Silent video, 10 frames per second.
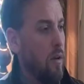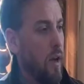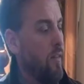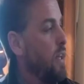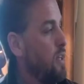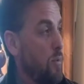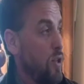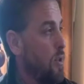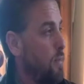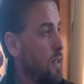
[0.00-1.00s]
everything had to be
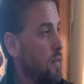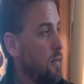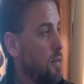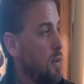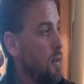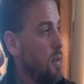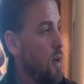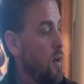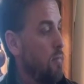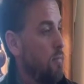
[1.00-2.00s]
shipped in.
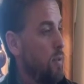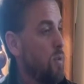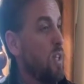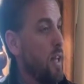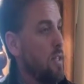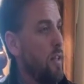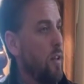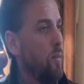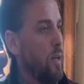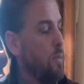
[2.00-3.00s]
There was less there
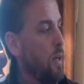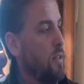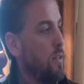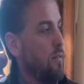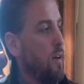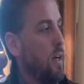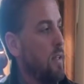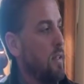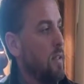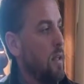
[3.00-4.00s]
than we expected to find.
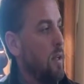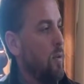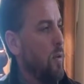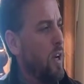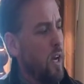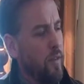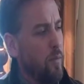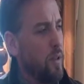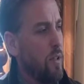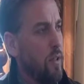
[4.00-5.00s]
We kind of
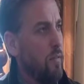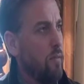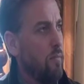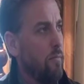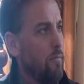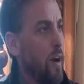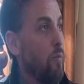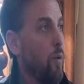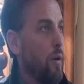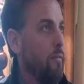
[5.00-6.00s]
expected to even find
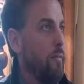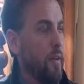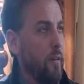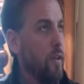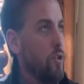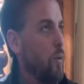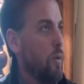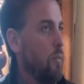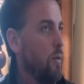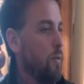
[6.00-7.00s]
more, in
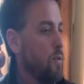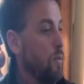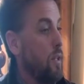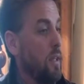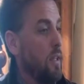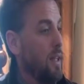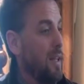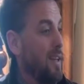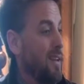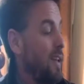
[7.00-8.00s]
Jordan, but there was really
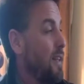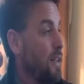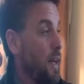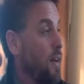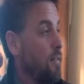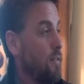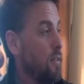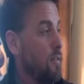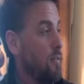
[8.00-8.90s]
nothing left.